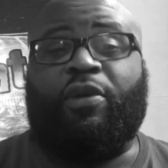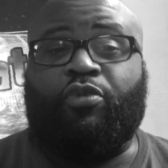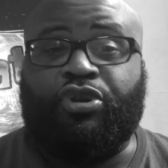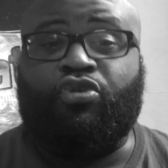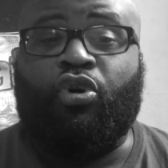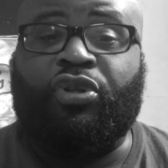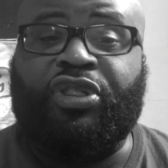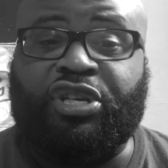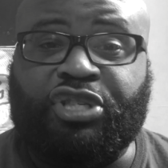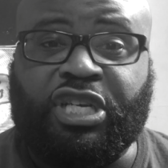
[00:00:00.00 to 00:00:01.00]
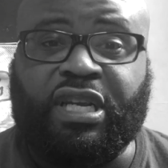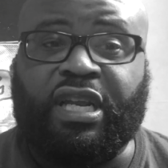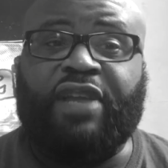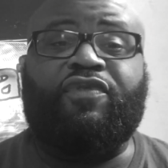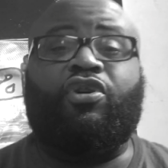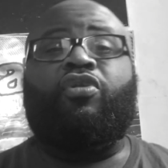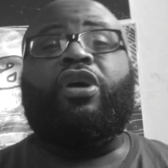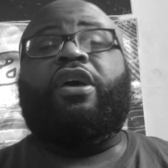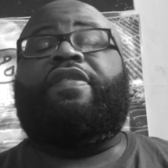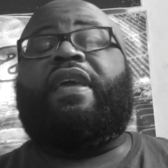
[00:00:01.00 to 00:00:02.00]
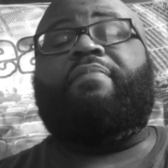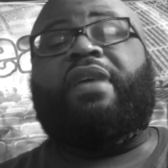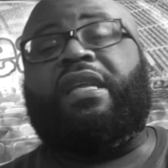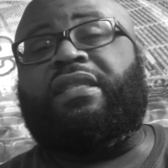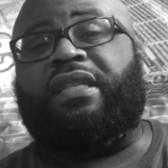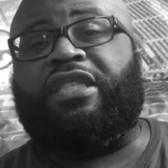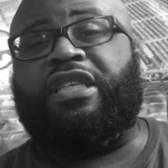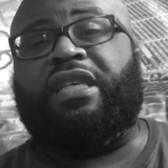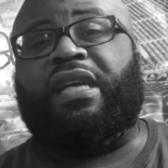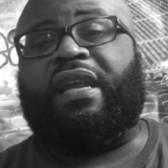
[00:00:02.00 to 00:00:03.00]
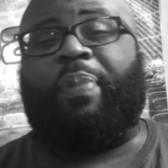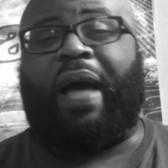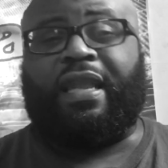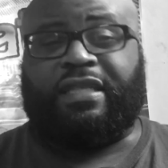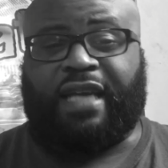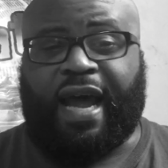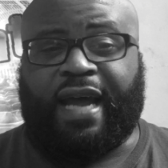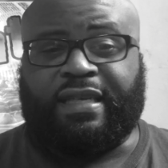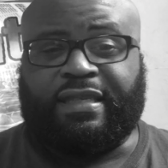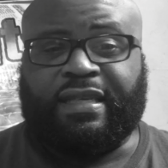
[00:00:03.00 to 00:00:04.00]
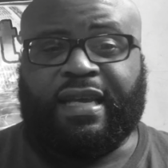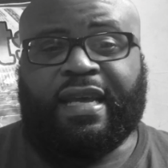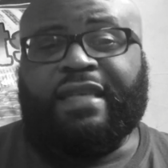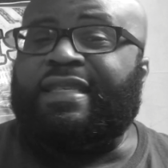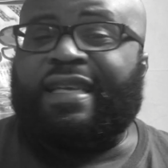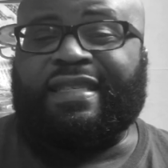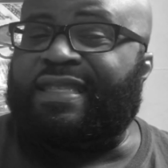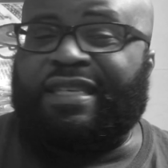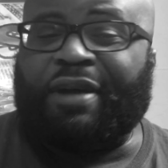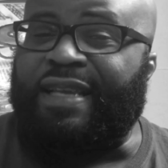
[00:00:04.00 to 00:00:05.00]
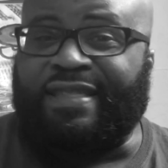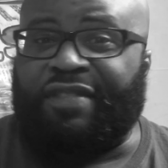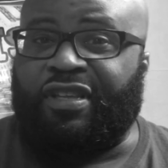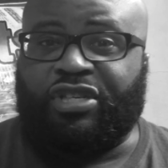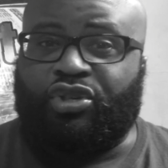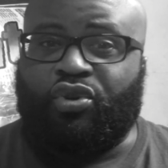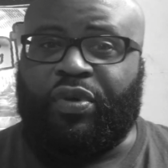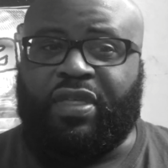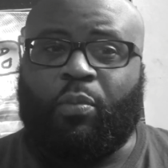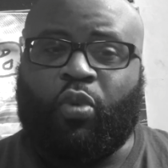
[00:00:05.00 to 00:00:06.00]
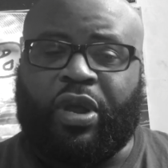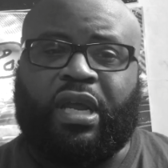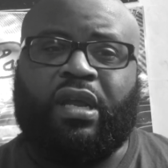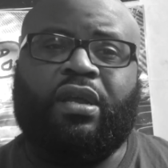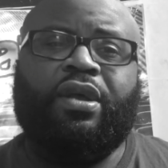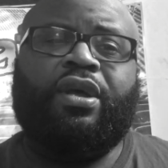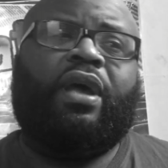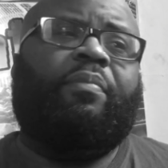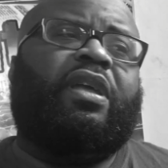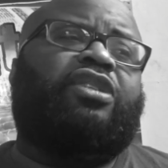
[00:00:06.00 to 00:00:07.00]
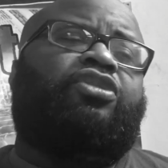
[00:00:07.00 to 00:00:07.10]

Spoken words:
they were doing when they're cheating. Even though they admitted to the cheating and apologized, he says it still has nothing to do with them winning. I mean,